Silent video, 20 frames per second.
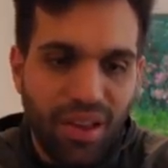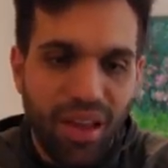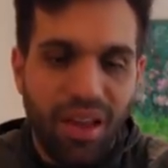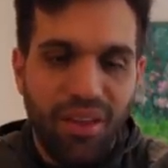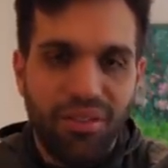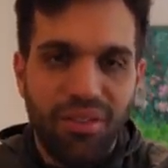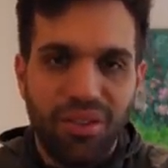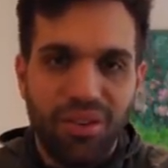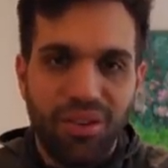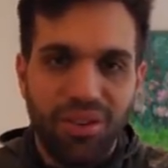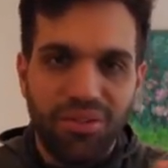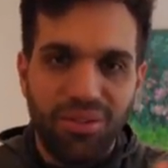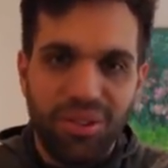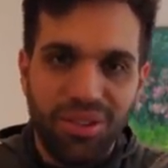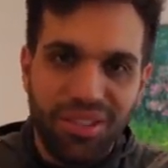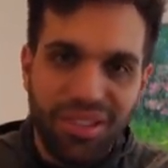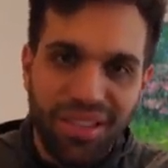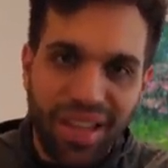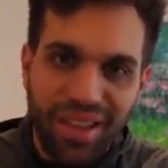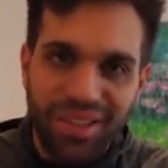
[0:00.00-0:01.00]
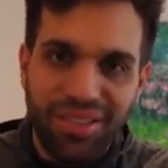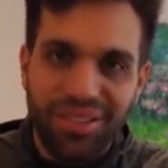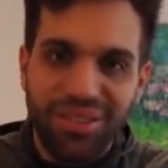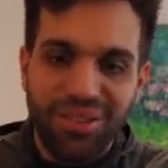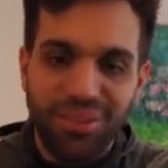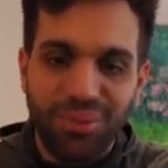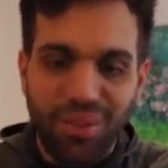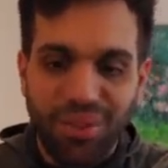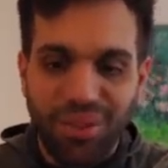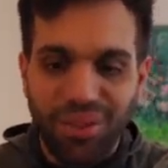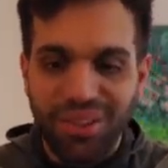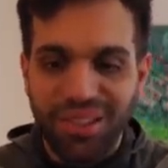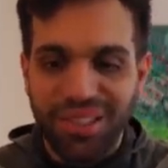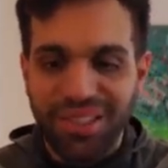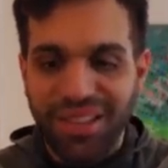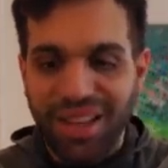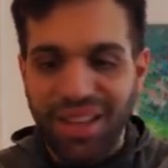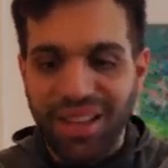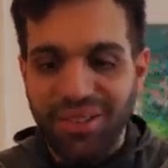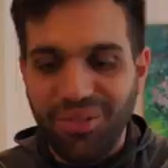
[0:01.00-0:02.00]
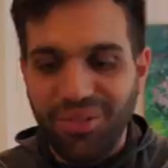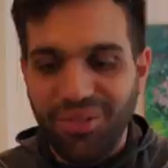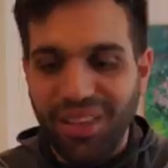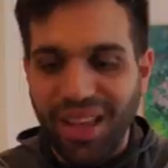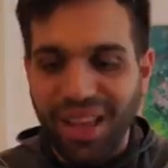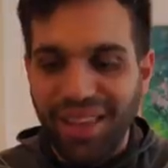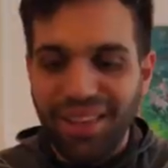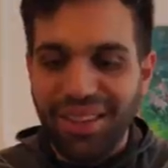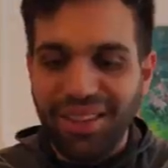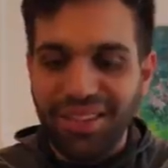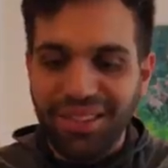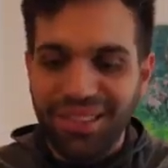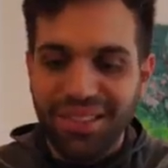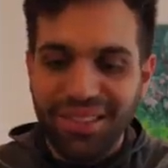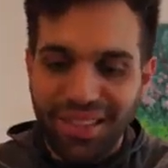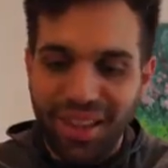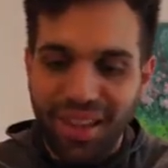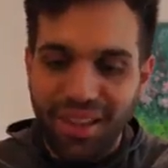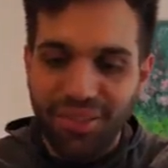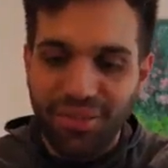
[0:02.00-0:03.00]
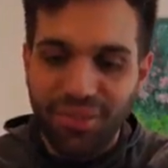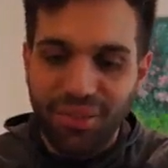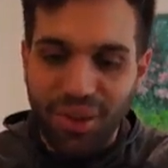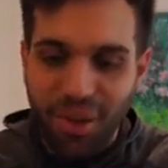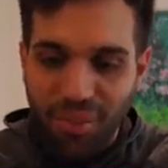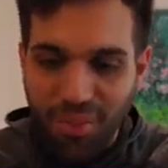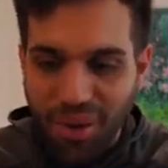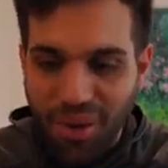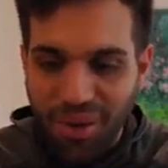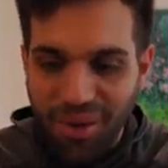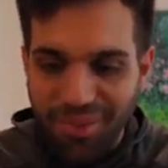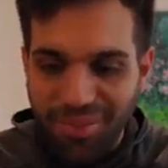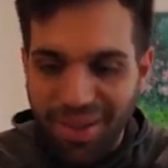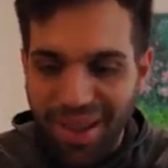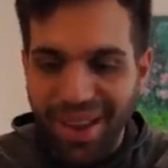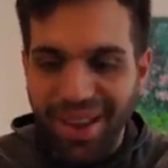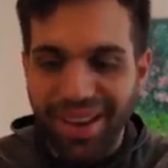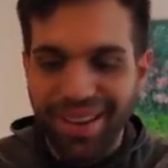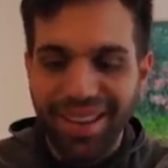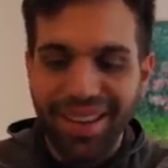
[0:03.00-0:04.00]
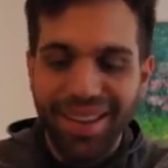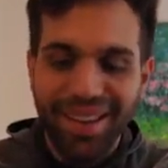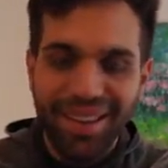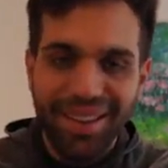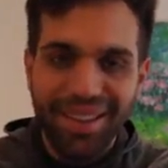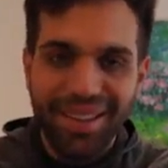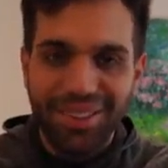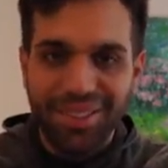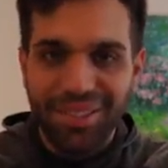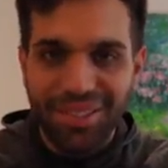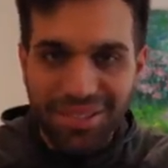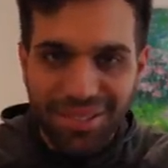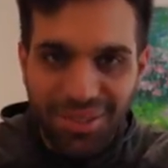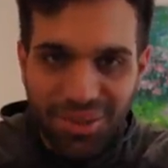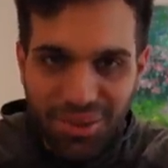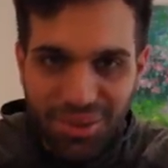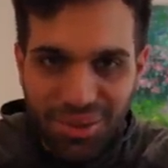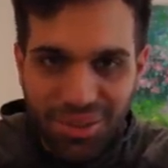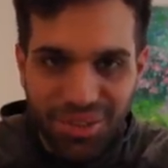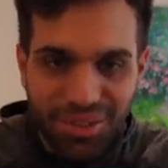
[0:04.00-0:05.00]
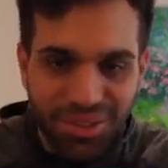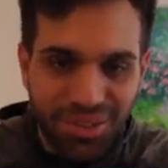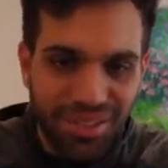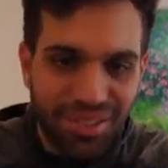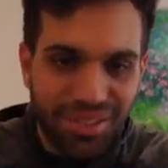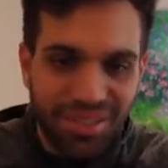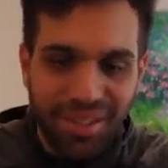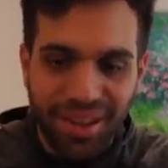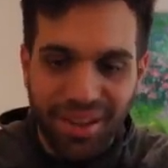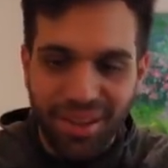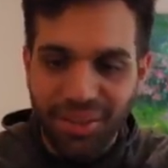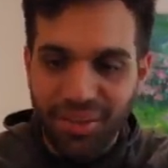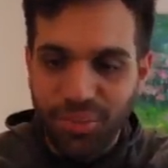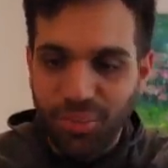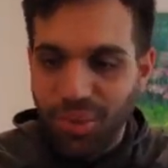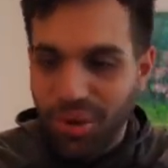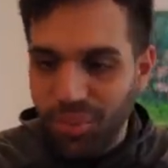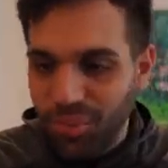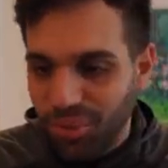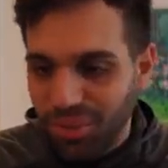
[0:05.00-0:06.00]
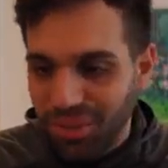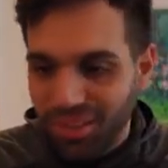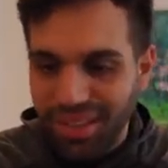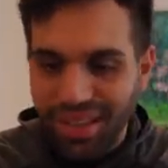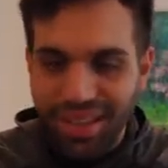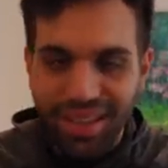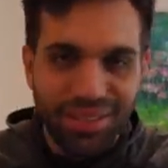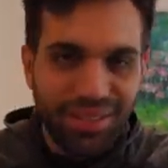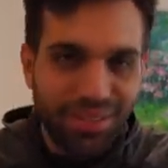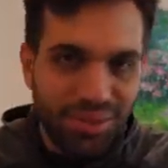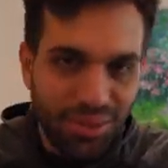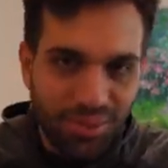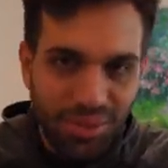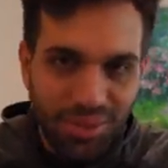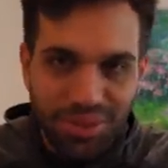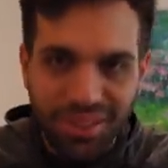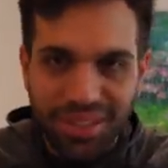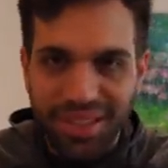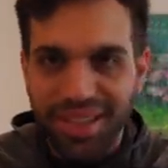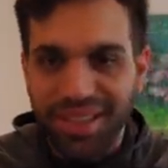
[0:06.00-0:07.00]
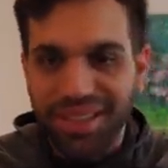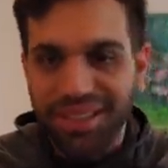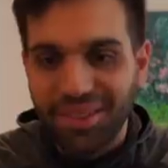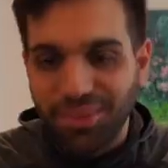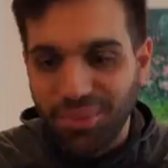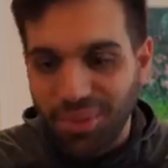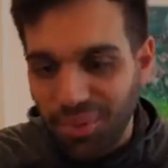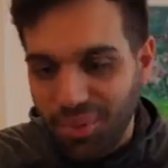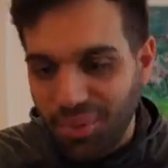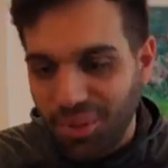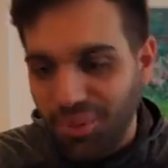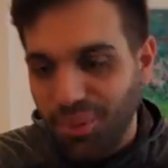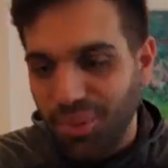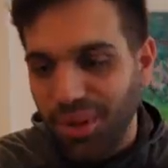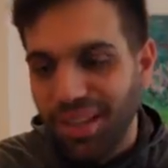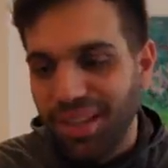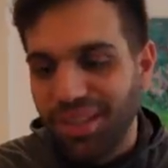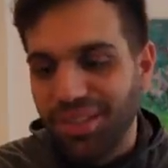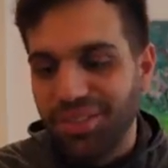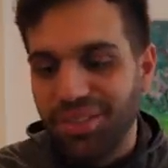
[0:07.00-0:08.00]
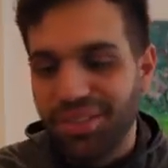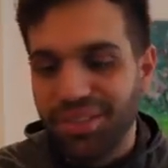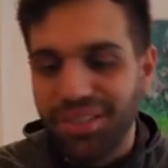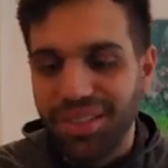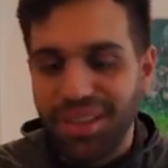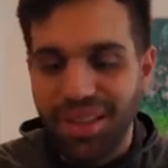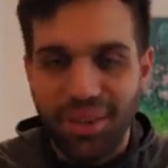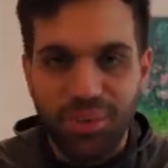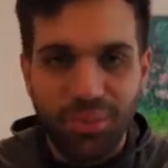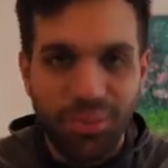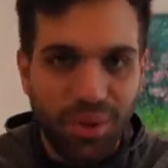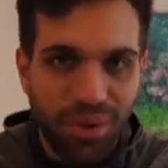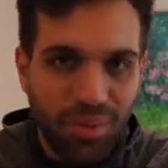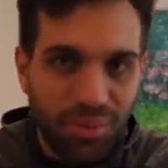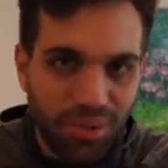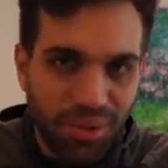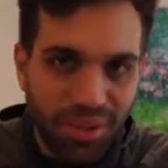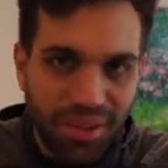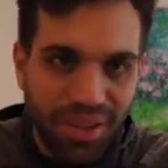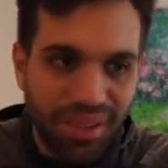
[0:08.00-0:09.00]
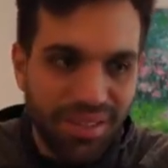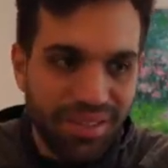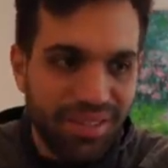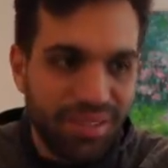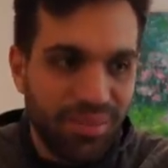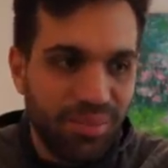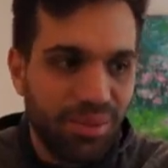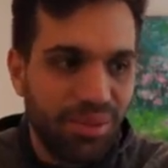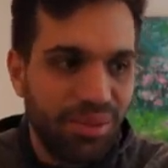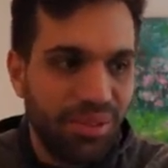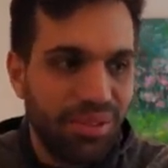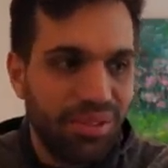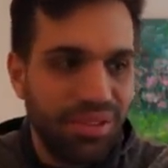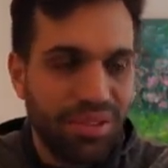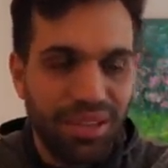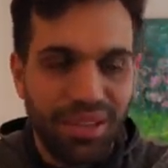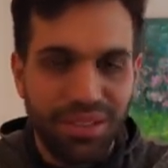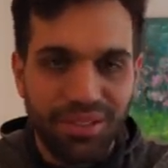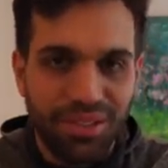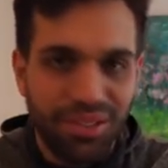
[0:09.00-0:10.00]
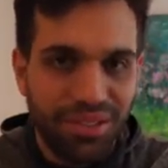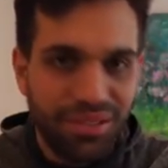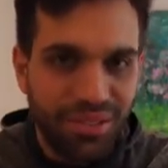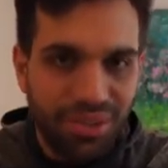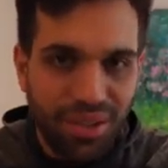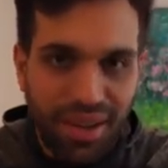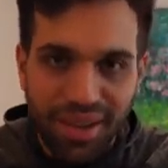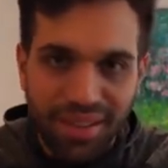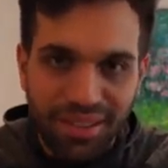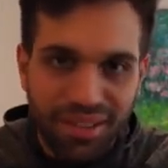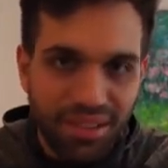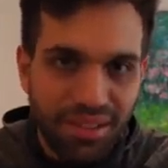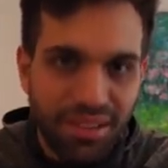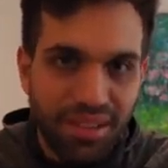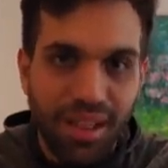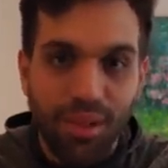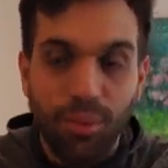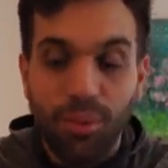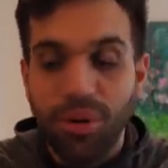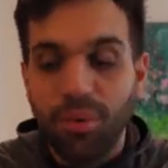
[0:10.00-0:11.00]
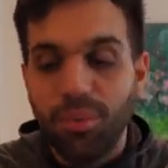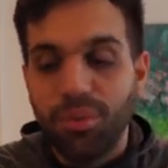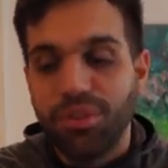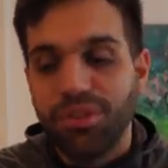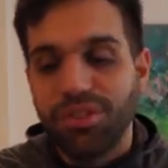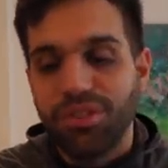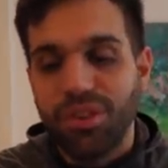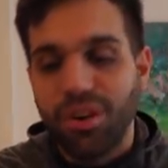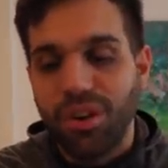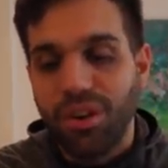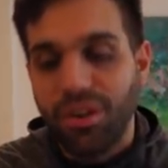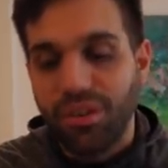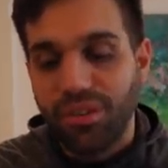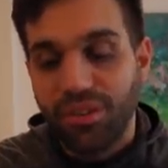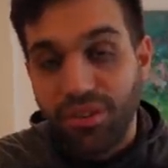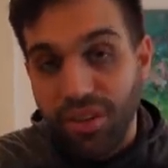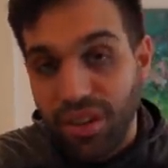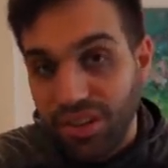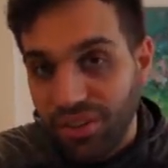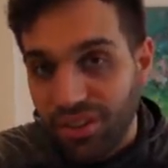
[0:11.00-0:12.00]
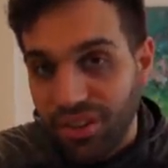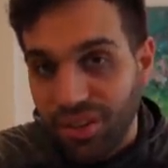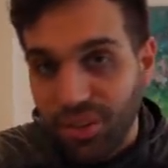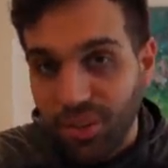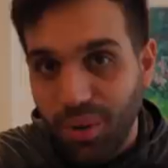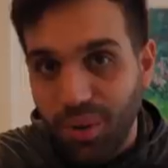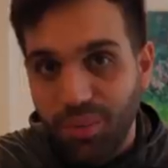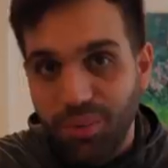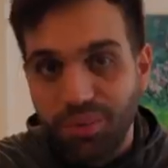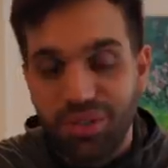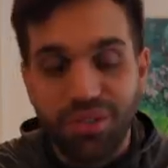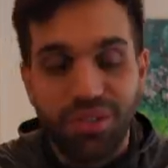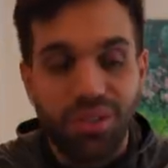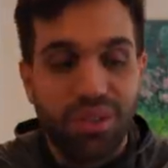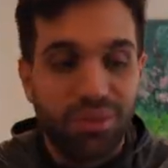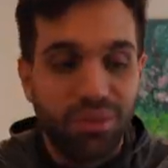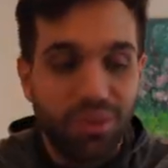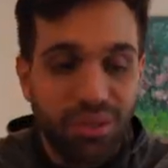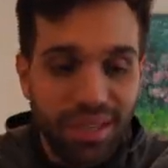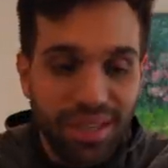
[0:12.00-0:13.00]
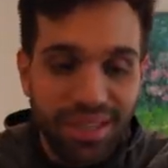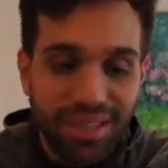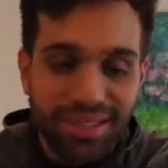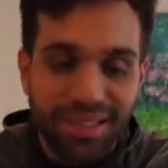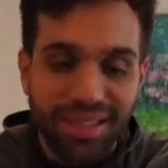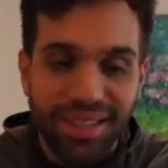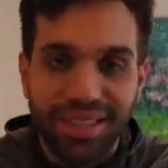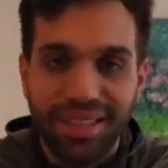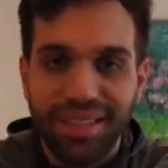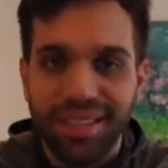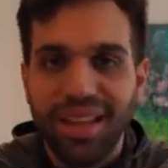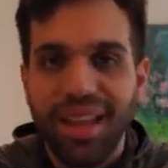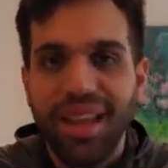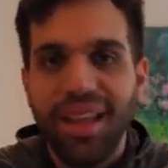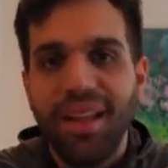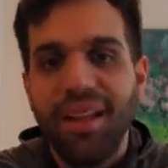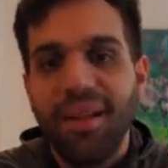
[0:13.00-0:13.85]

having conversations with yourself, telling yourself, come on, man, just do it. Just like one more day, two more days, one more week, just like one more customer, just trying to sell one more song, finishing one more song, releasing it,